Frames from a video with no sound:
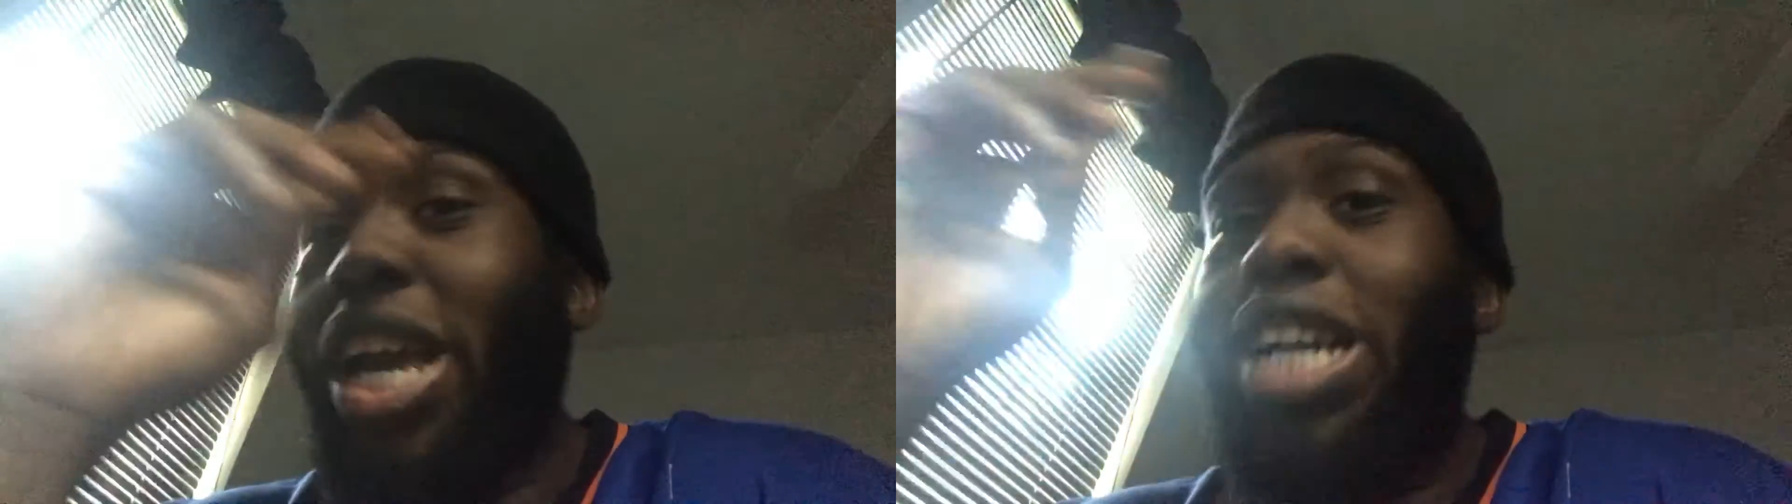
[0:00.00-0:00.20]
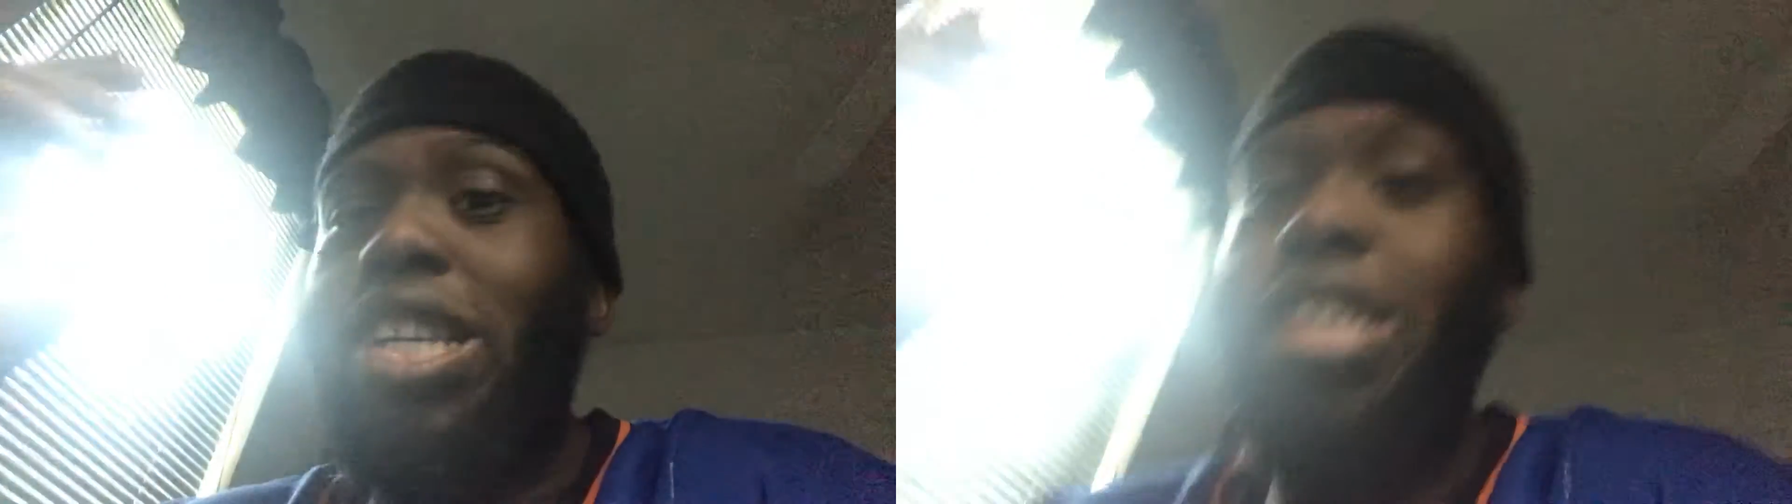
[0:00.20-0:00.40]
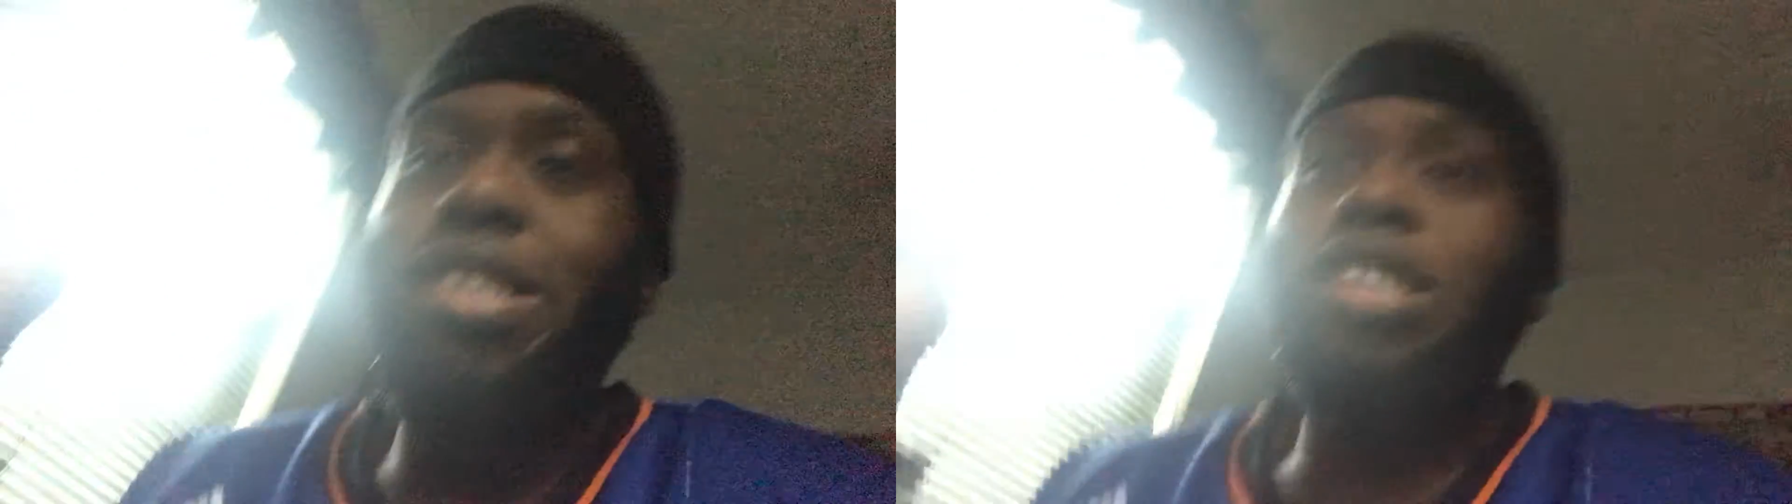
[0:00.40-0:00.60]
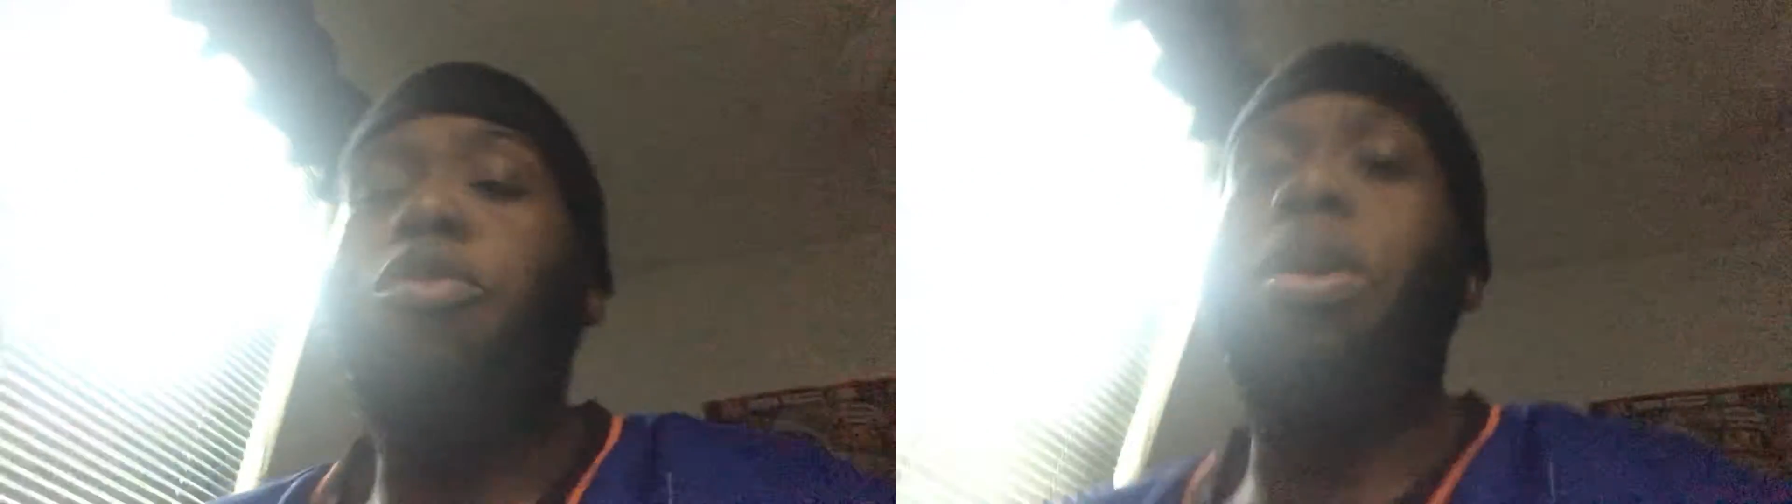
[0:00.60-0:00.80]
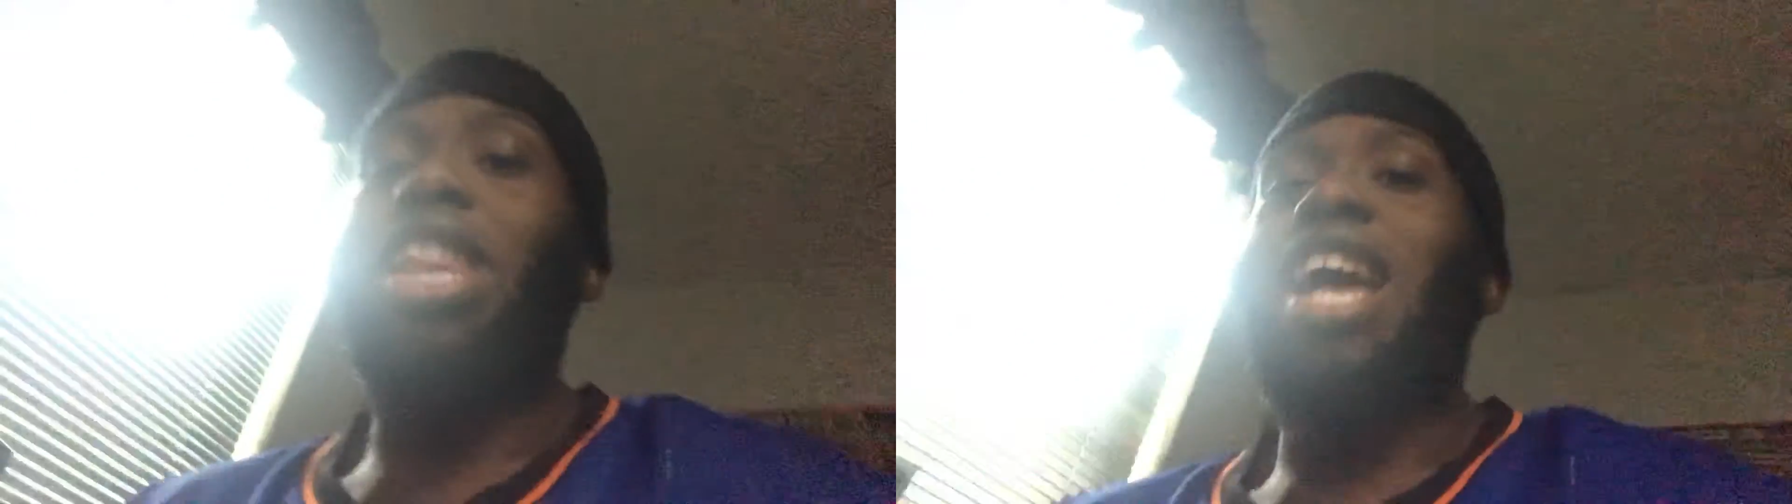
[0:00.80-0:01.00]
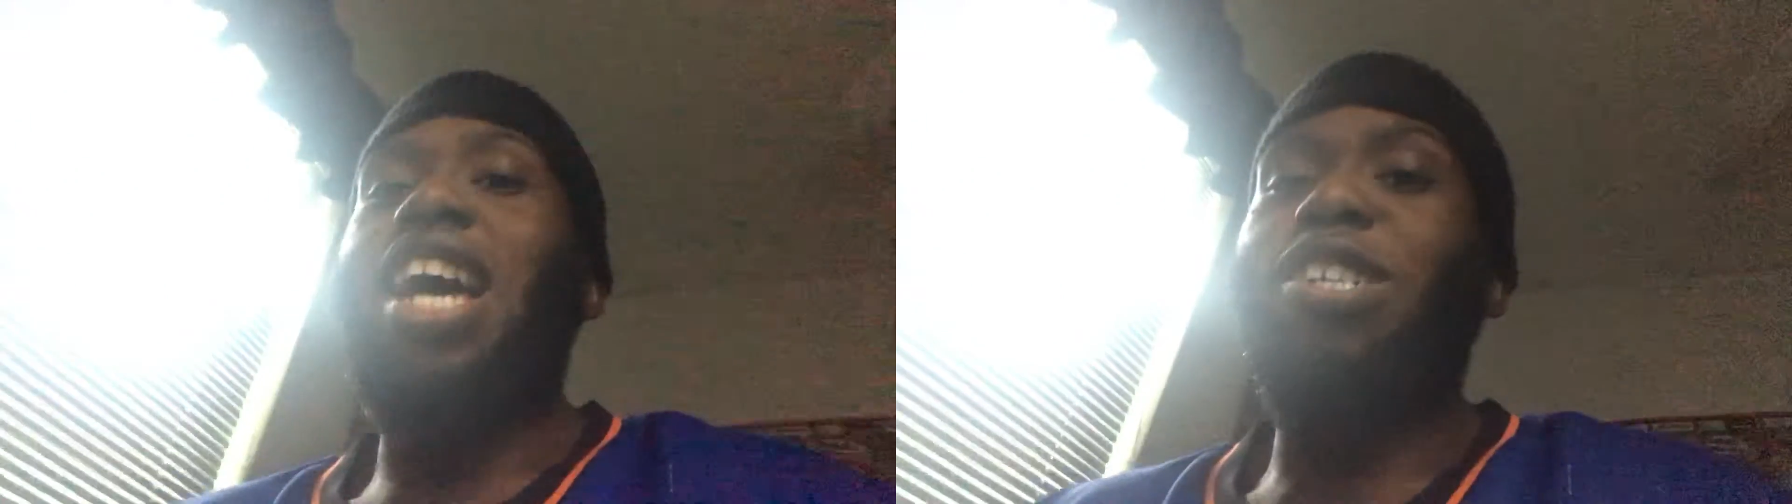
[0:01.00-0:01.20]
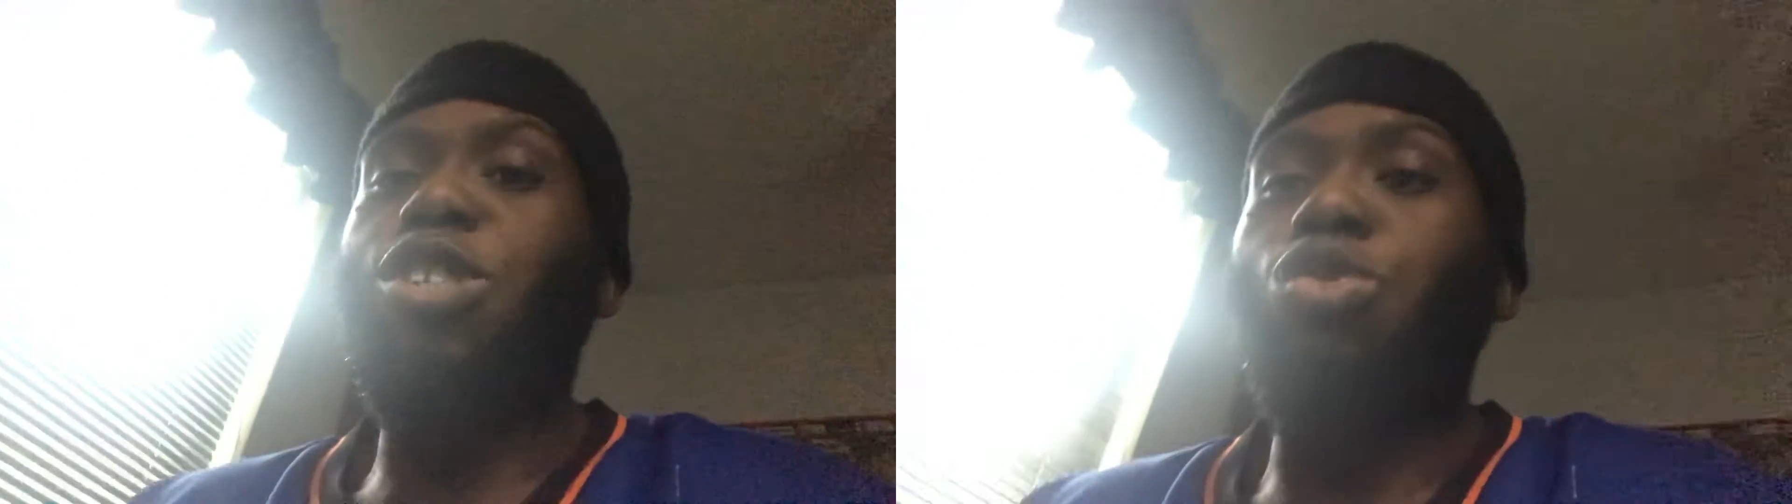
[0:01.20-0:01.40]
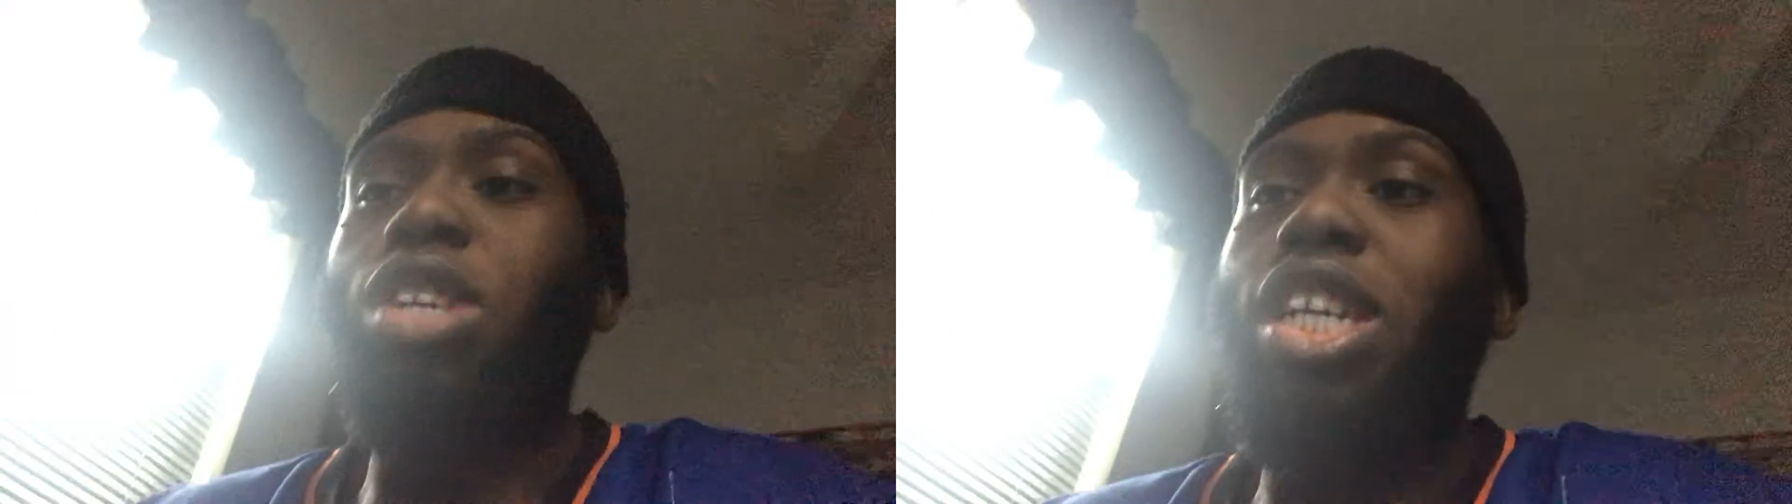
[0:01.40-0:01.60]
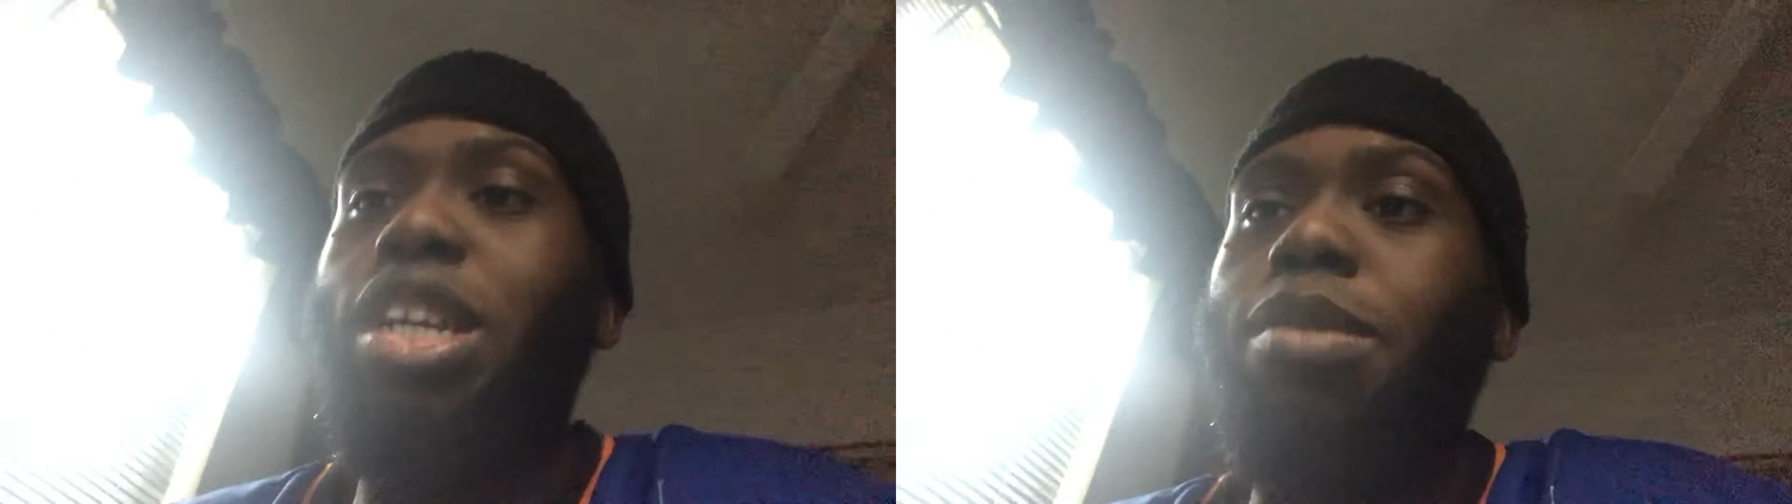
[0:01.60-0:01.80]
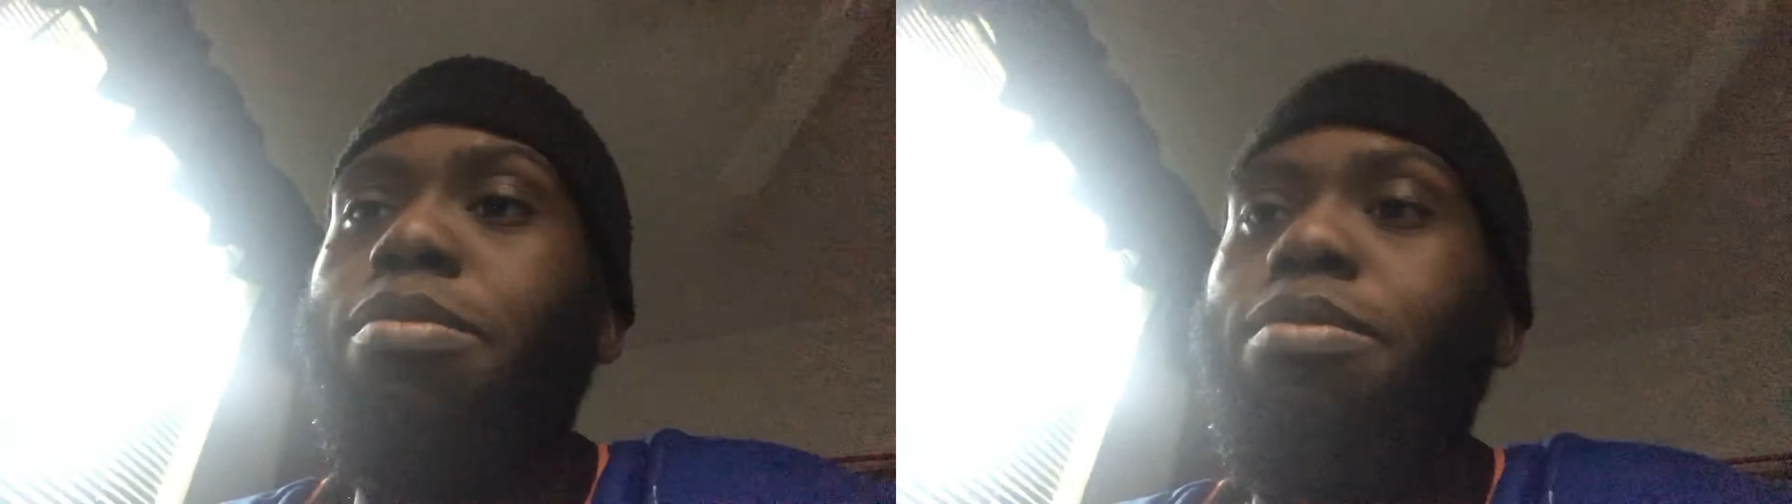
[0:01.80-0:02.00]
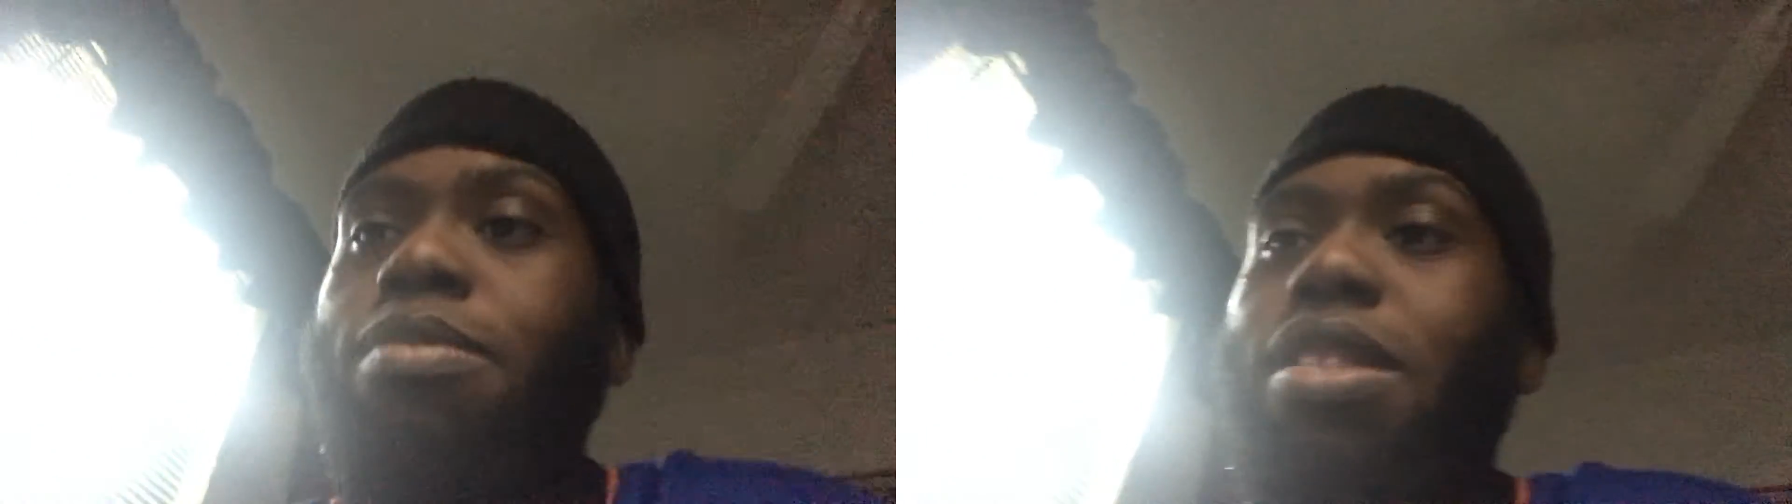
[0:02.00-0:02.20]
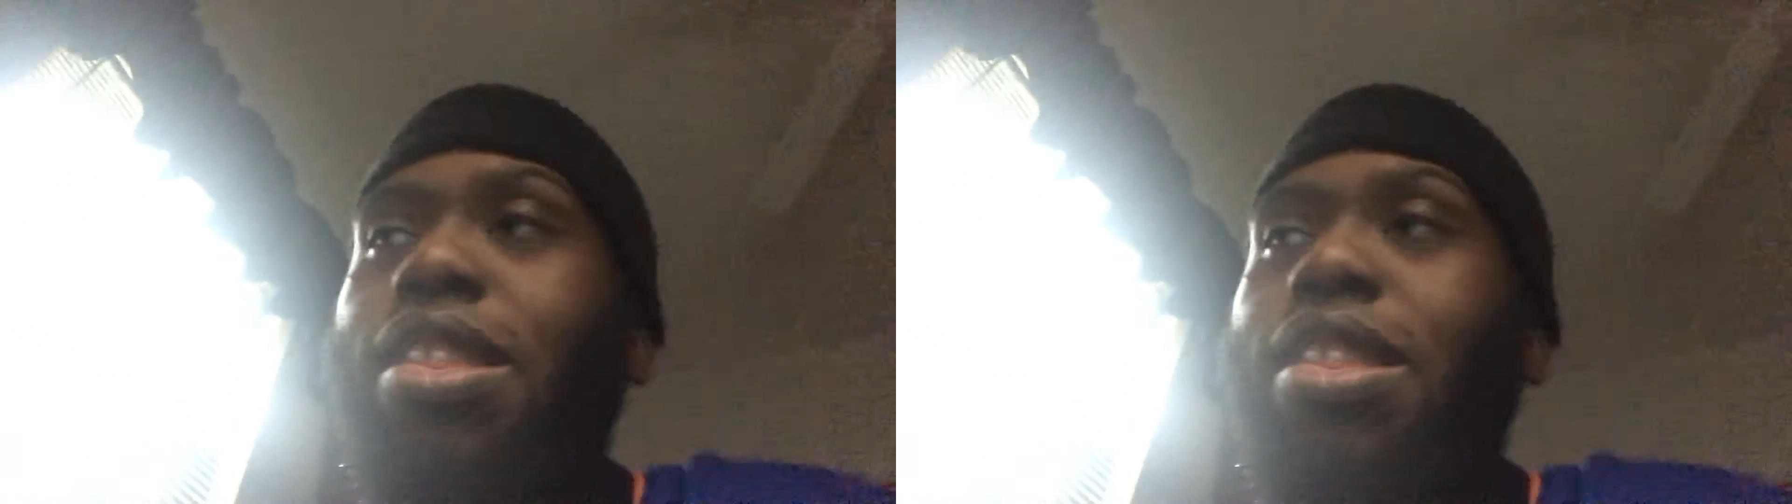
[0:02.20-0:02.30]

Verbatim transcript: I did say on my live stream